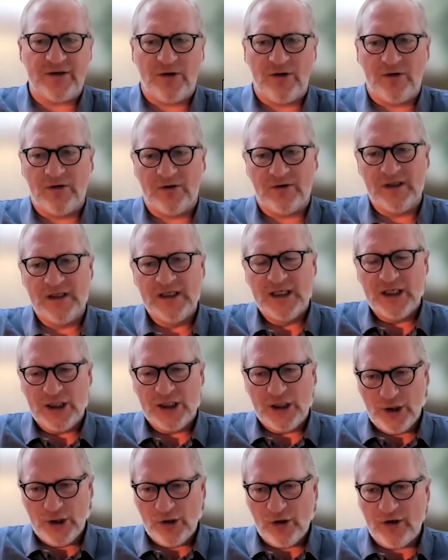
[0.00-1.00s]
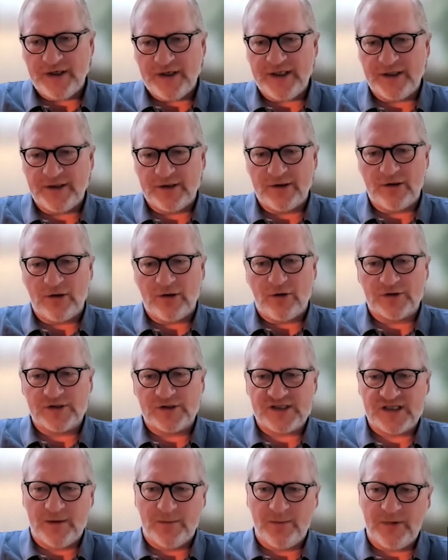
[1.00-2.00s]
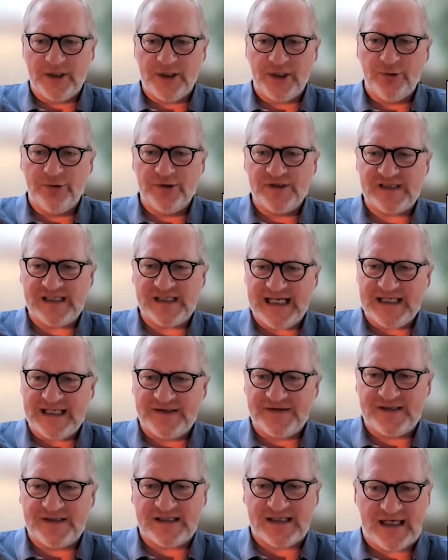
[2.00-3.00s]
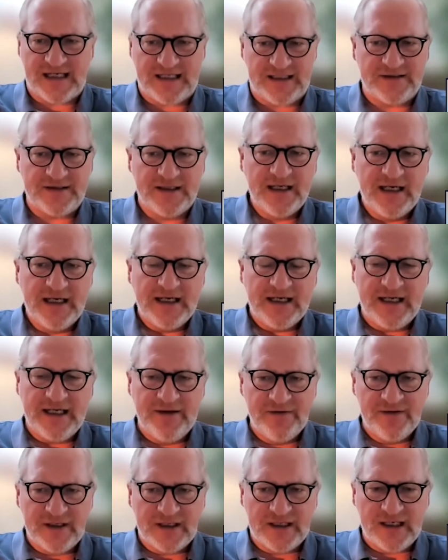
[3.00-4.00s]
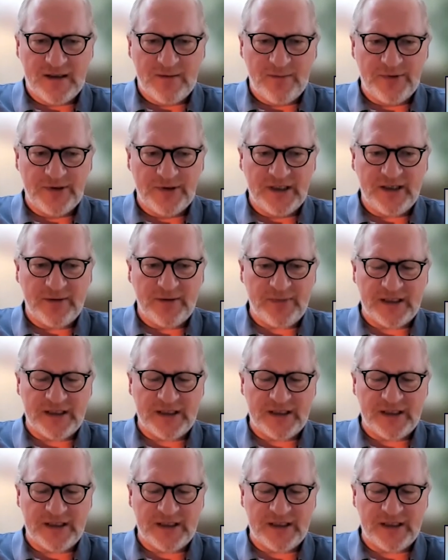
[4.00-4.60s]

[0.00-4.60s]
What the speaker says: or a lawyer, or somebody who is inside in the company.